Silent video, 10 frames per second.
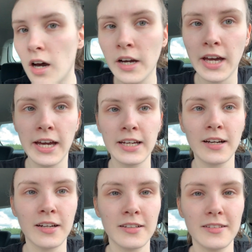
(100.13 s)
Okay.
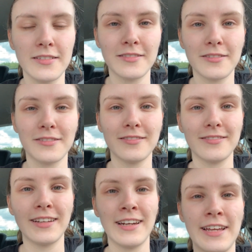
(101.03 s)

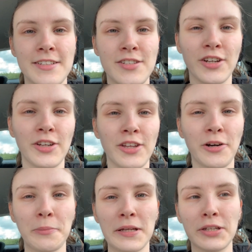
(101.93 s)
Let's show you the
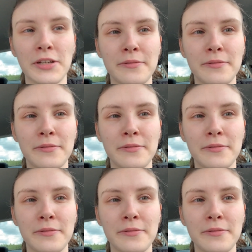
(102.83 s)
whole menu.